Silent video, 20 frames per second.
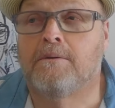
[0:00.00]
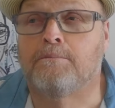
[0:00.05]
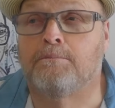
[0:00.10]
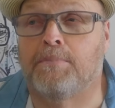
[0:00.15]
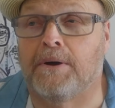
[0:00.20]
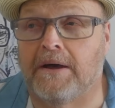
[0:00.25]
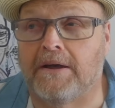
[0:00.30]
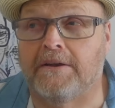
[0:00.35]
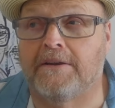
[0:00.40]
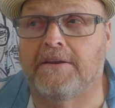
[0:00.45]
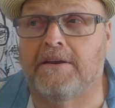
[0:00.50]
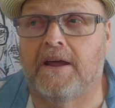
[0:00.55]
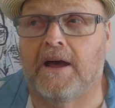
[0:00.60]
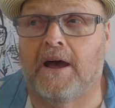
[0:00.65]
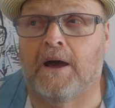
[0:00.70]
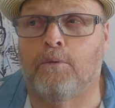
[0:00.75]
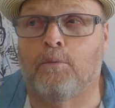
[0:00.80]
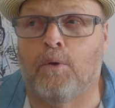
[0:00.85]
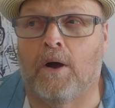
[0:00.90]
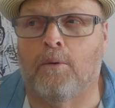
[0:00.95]
But
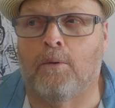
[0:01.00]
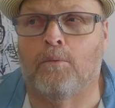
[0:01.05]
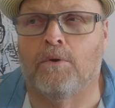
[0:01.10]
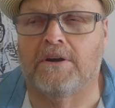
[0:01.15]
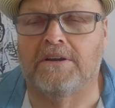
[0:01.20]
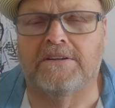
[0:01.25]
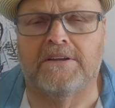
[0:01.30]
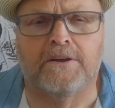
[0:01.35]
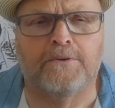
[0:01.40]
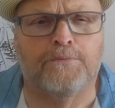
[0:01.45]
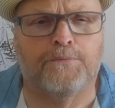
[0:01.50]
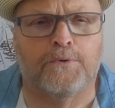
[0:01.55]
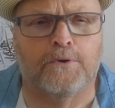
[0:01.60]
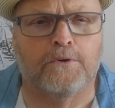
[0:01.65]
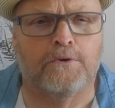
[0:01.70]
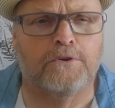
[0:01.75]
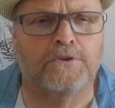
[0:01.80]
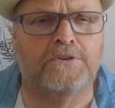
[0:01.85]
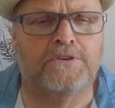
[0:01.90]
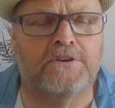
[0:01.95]
I want to say
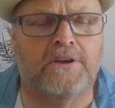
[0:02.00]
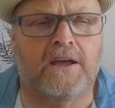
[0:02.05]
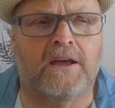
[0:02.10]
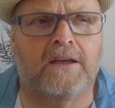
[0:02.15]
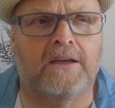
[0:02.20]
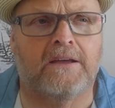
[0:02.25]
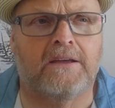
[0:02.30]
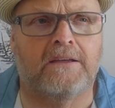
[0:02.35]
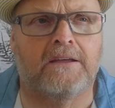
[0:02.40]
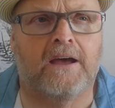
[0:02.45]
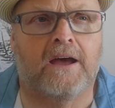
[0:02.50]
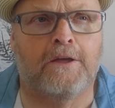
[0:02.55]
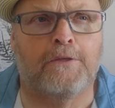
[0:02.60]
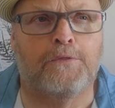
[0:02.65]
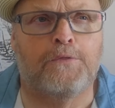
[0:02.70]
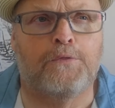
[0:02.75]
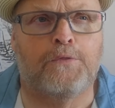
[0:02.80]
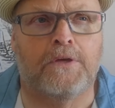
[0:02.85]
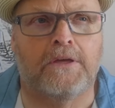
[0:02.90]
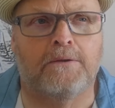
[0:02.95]
first,
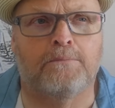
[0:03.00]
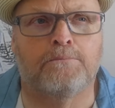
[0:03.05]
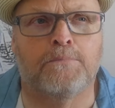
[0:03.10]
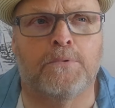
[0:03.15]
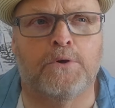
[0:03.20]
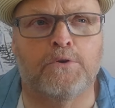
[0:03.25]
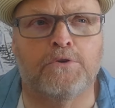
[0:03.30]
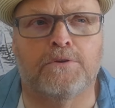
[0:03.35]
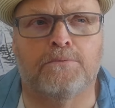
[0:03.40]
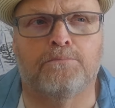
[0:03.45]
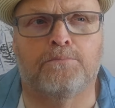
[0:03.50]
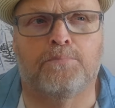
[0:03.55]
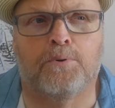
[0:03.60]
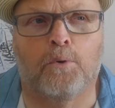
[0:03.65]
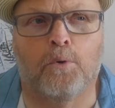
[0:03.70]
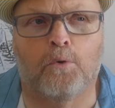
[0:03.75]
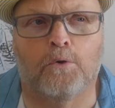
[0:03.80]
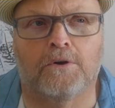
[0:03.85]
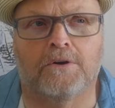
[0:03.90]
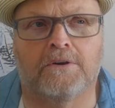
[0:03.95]
I think most
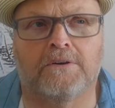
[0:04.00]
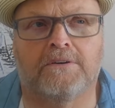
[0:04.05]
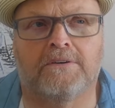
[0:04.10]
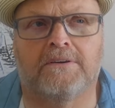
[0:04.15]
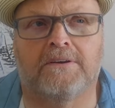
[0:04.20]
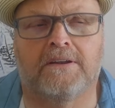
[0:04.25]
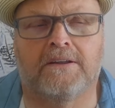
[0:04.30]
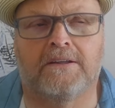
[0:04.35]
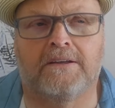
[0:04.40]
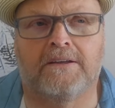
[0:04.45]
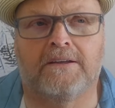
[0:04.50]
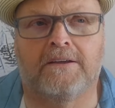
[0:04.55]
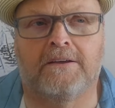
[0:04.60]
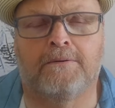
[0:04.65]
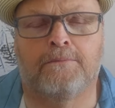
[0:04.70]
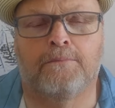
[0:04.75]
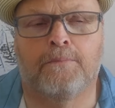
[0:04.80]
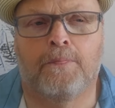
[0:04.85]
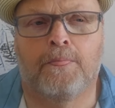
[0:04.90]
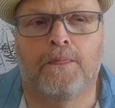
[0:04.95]

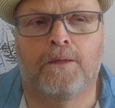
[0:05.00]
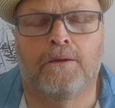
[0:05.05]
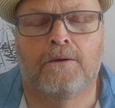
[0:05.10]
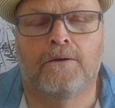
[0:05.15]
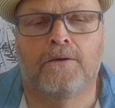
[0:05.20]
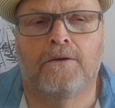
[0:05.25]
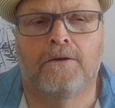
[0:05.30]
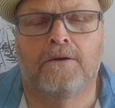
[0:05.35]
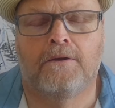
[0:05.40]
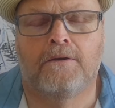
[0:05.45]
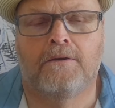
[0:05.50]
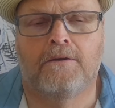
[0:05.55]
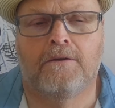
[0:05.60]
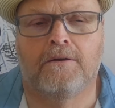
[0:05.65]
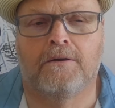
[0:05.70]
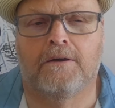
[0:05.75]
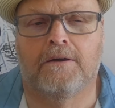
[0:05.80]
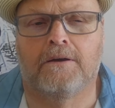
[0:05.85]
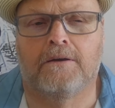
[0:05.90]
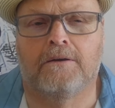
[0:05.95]
importantly,
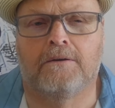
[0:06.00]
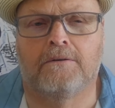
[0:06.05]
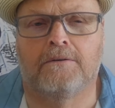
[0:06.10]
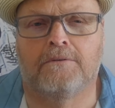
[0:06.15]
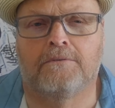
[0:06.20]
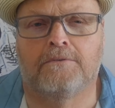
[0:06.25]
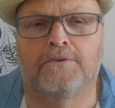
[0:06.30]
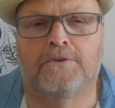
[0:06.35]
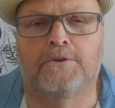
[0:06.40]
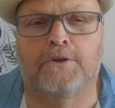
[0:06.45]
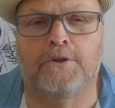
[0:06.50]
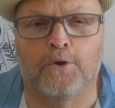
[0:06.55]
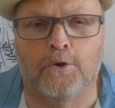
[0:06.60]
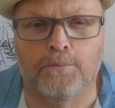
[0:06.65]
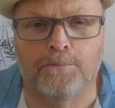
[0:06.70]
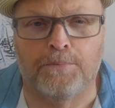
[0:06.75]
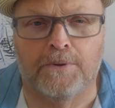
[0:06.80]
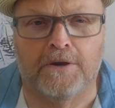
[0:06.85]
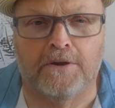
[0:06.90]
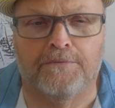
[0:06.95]
to
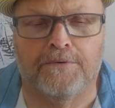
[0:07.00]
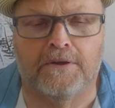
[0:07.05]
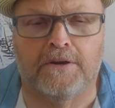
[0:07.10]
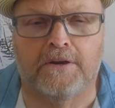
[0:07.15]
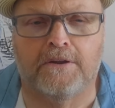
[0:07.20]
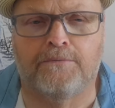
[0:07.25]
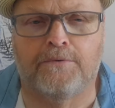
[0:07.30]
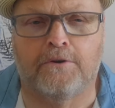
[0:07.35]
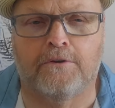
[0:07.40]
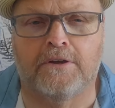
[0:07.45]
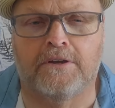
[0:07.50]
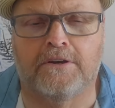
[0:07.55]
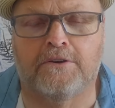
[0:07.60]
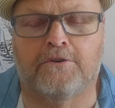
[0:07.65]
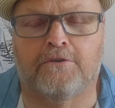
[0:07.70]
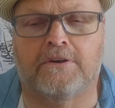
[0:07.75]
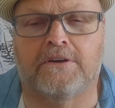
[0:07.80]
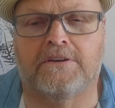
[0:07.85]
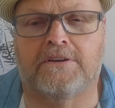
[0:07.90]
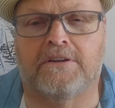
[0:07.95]
your benefit, if you're
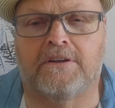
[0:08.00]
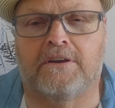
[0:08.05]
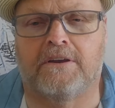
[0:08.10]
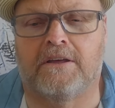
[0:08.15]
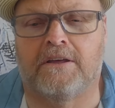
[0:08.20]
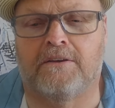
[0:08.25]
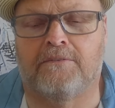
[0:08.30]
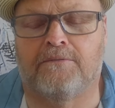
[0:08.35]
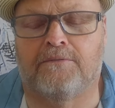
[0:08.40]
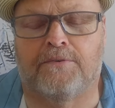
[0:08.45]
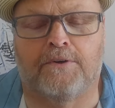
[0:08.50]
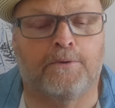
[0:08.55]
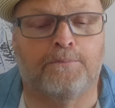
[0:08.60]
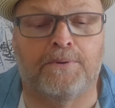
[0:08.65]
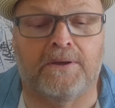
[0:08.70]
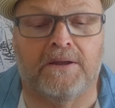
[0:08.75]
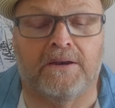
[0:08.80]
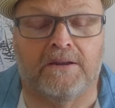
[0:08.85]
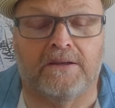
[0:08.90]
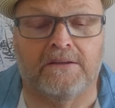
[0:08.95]
interested in
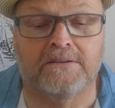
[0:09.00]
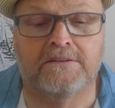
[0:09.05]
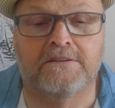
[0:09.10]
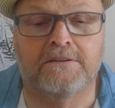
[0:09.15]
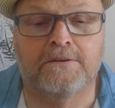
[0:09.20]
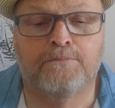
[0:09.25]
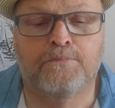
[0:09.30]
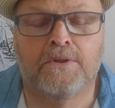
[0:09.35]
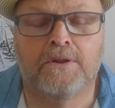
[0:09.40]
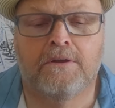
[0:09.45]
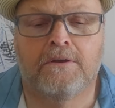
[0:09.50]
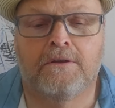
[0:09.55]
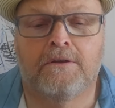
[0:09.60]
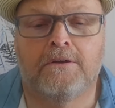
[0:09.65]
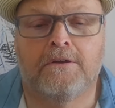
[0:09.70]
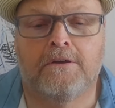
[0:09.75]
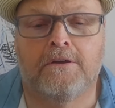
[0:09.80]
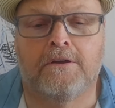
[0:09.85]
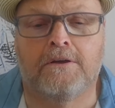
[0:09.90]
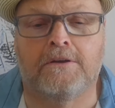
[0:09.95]
Filipinas,
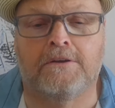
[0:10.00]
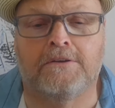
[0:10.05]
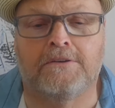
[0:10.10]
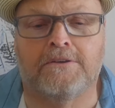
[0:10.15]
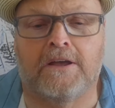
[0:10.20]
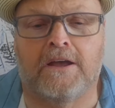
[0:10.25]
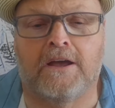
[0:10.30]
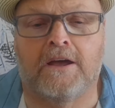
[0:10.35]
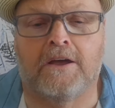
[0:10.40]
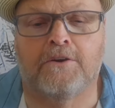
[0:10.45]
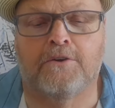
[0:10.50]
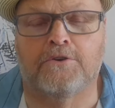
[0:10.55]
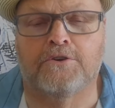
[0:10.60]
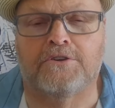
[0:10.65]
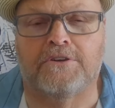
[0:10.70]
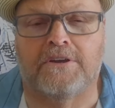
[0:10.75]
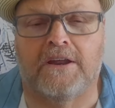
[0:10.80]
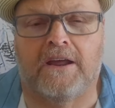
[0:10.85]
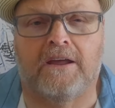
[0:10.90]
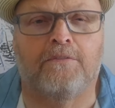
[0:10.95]
is
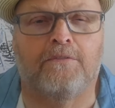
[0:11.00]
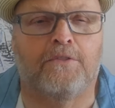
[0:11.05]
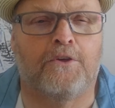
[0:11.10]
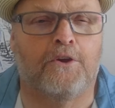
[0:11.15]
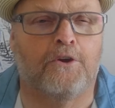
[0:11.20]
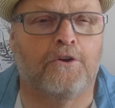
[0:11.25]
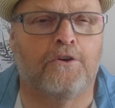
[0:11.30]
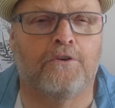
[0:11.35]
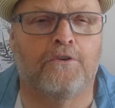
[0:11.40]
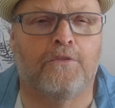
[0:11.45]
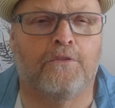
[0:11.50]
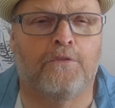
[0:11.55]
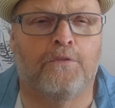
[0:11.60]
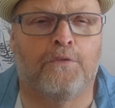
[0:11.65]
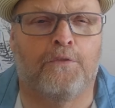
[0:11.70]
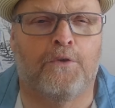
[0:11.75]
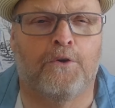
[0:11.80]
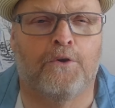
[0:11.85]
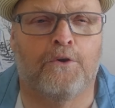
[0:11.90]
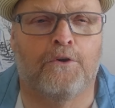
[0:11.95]
understand
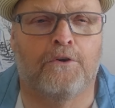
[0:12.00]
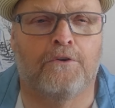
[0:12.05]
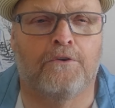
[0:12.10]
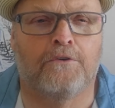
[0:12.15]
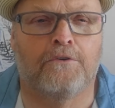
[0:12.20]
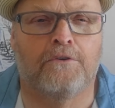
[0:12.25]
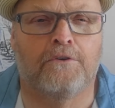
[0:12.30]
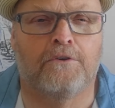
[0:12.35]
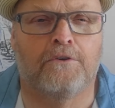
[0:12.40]
their